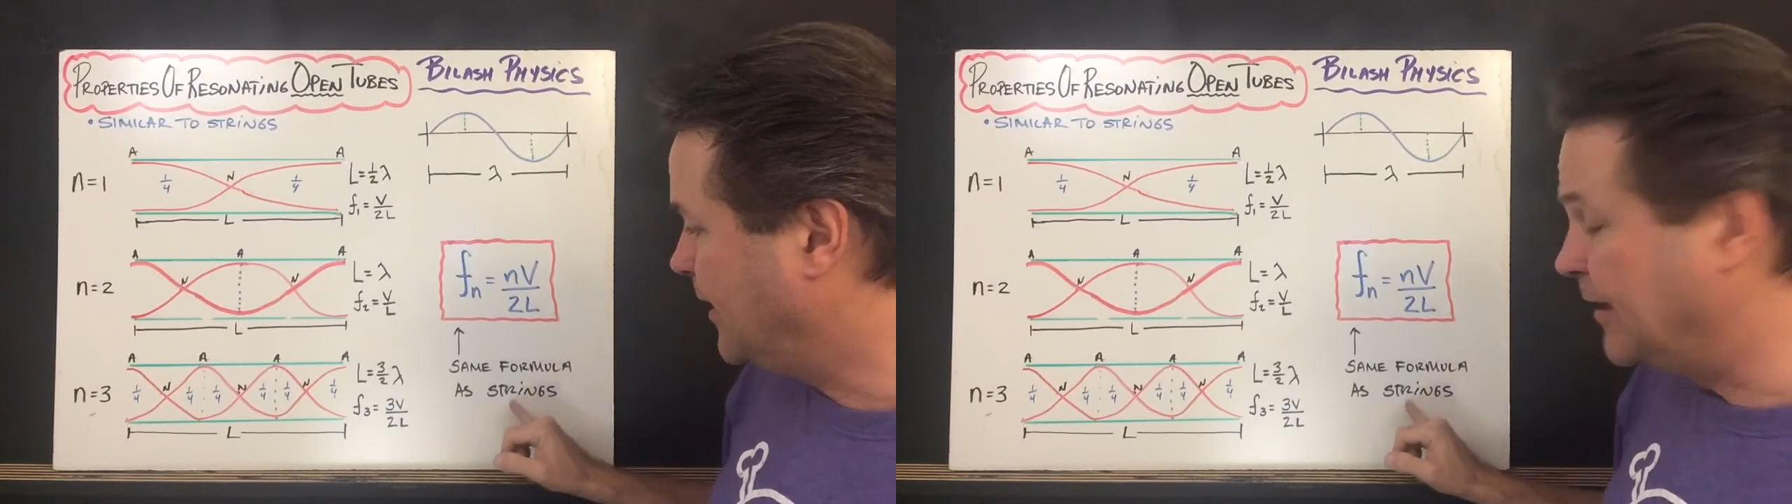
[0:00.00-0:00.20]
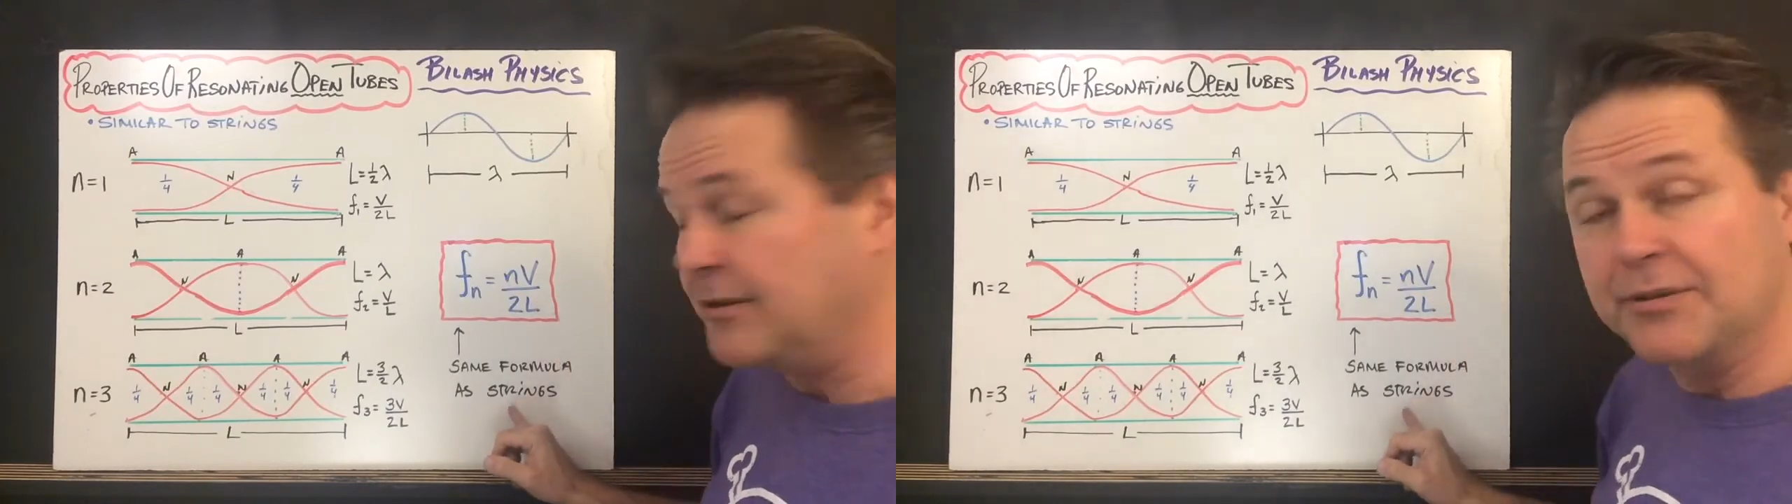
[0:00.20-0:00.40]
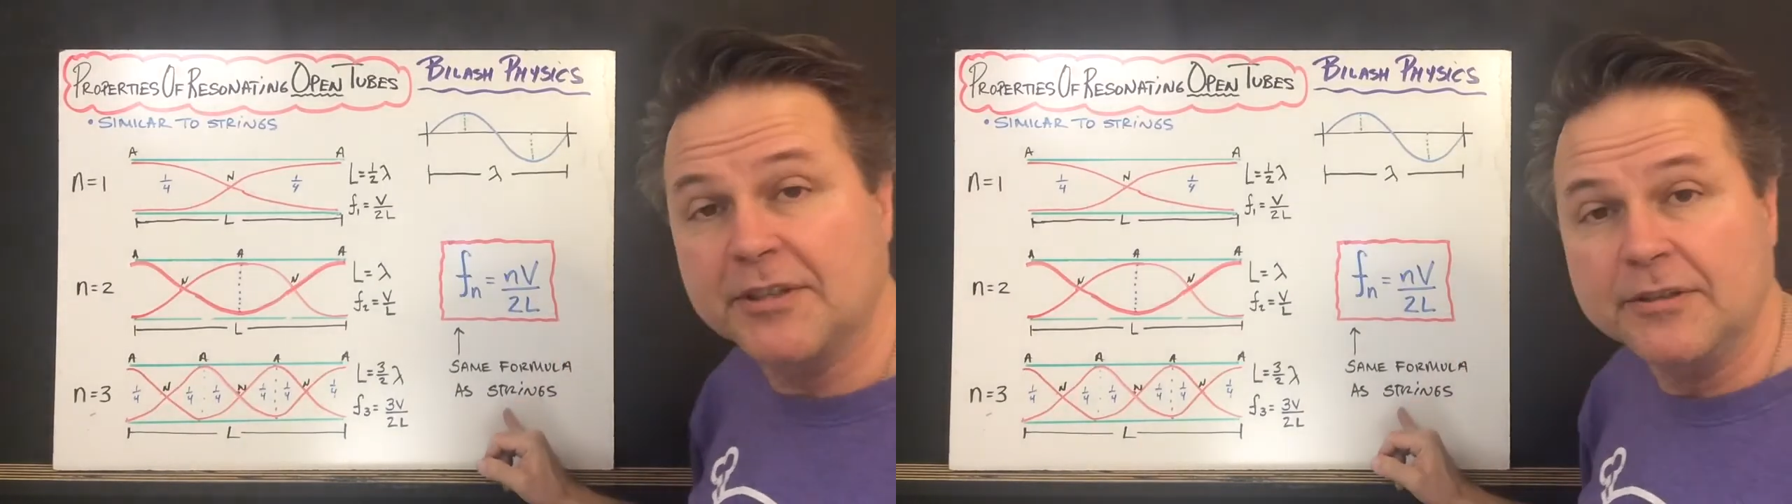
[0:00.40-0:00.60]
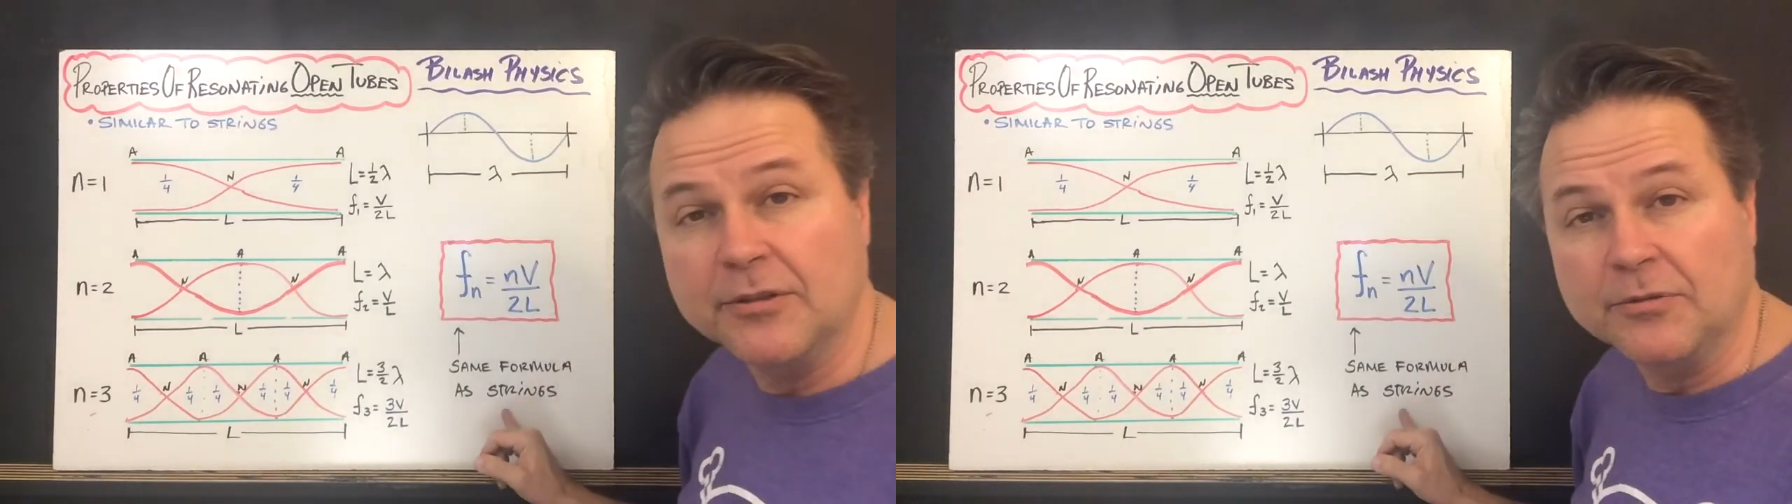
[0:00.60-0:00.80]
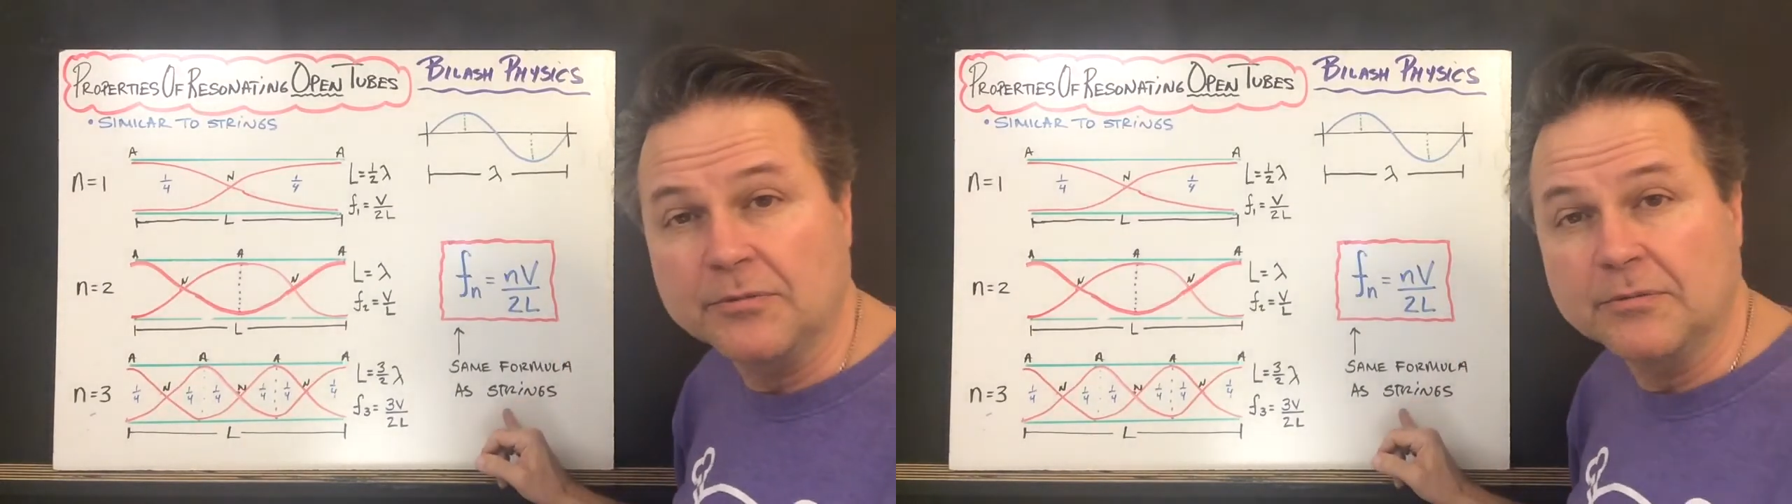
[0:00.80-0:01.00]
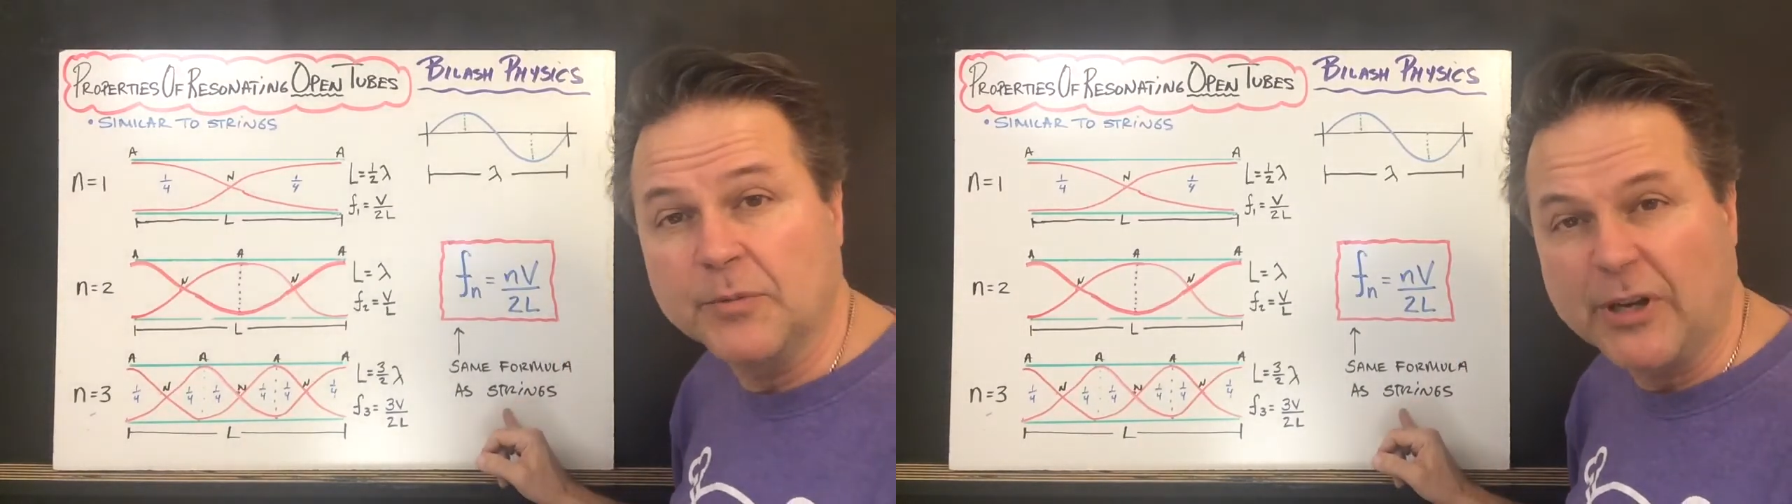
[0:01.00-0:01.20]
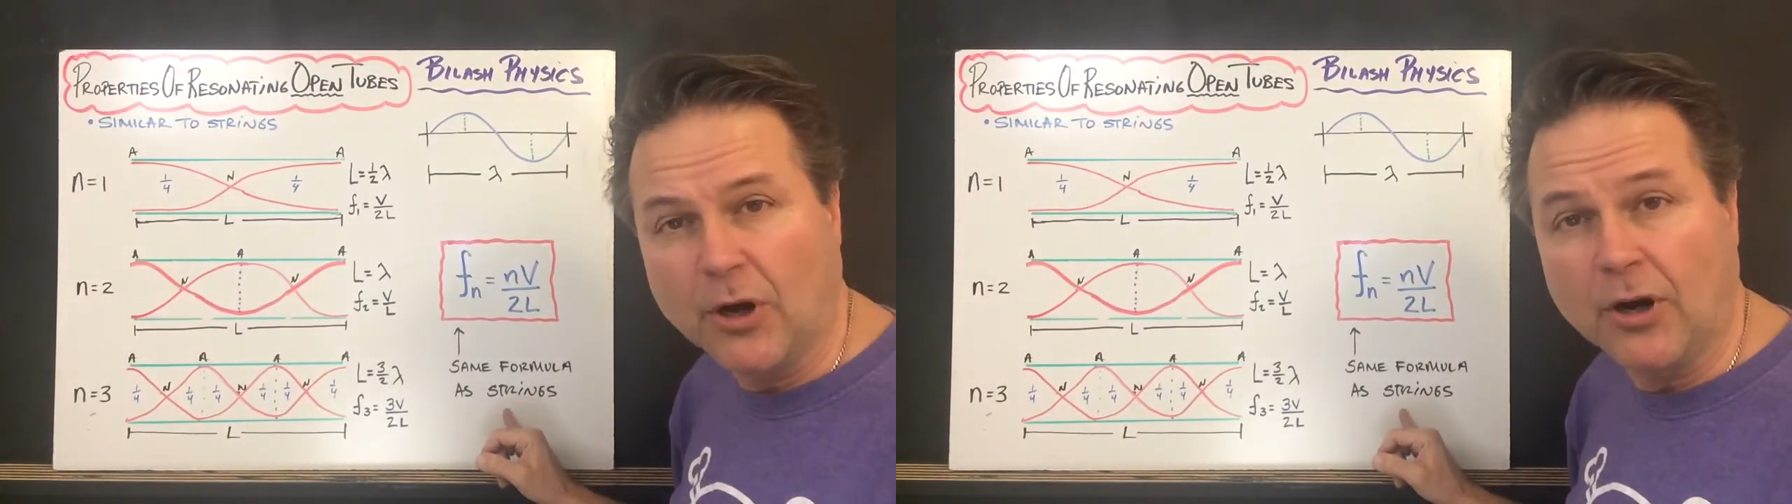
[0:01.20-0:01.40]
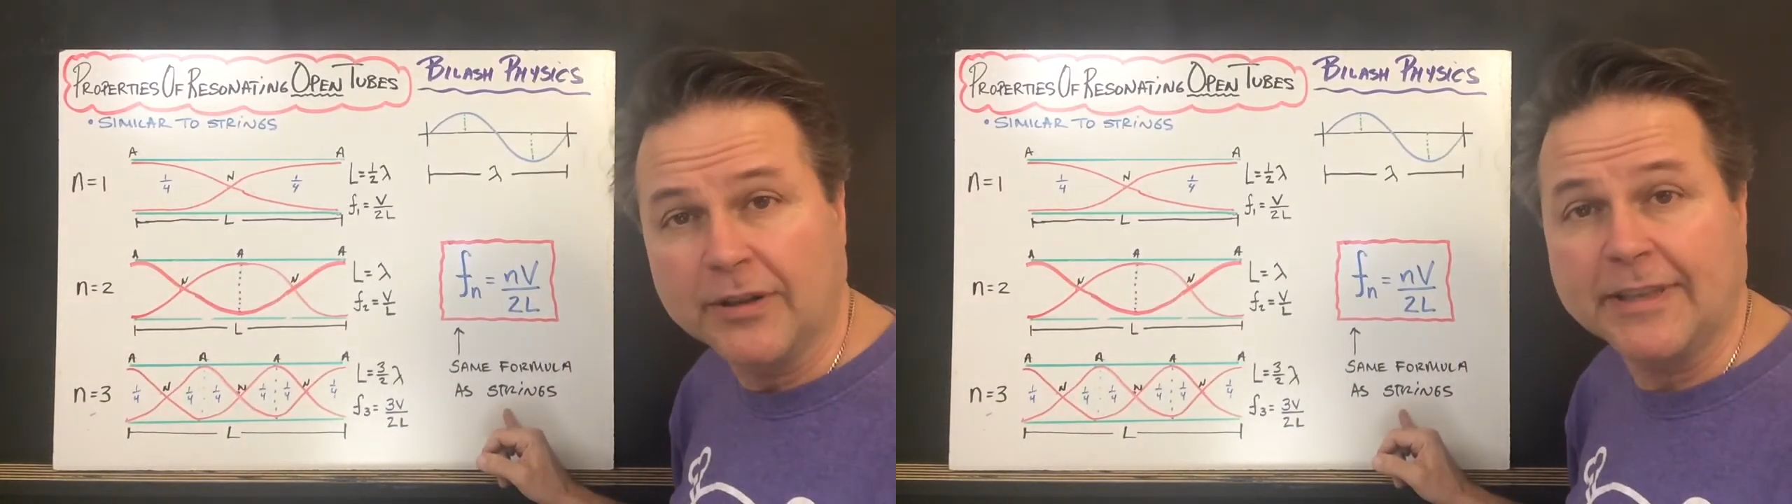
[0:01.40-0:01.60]
And you'll
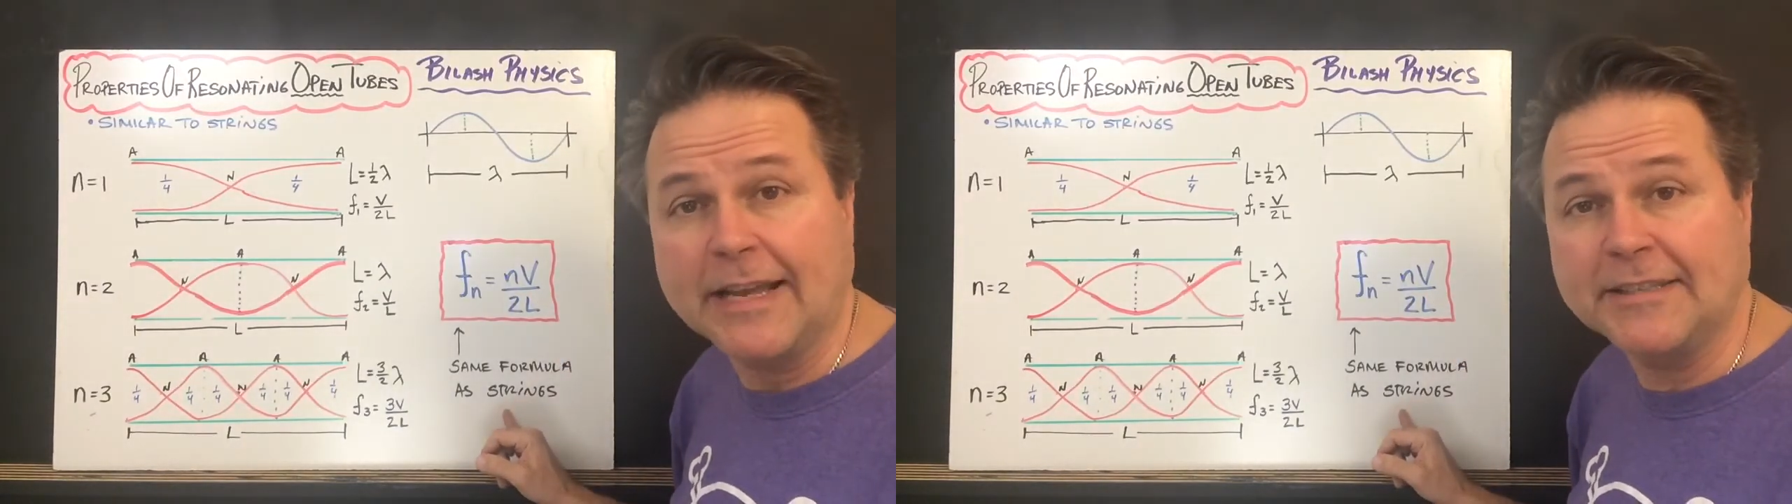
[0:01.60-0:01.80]
recall that